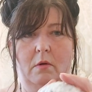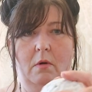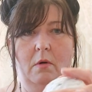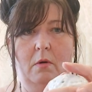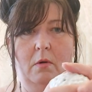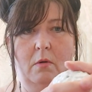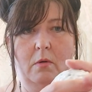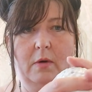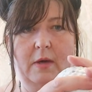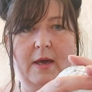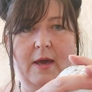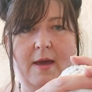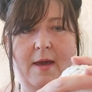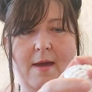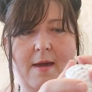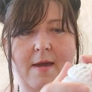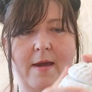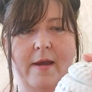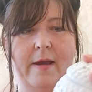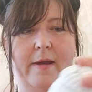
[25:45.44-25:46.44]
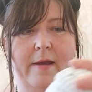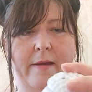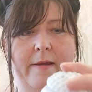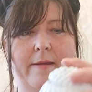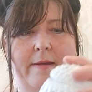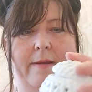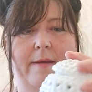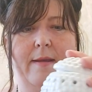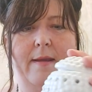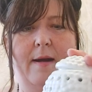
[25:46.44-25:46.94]
Okay,
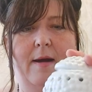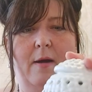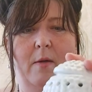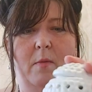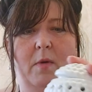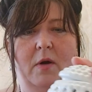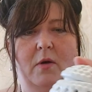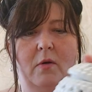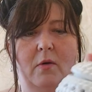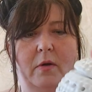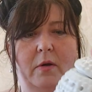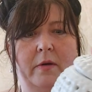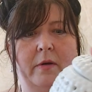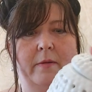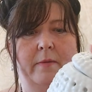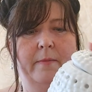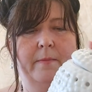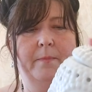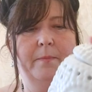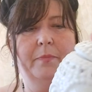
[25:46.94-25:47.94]
now we're cooking.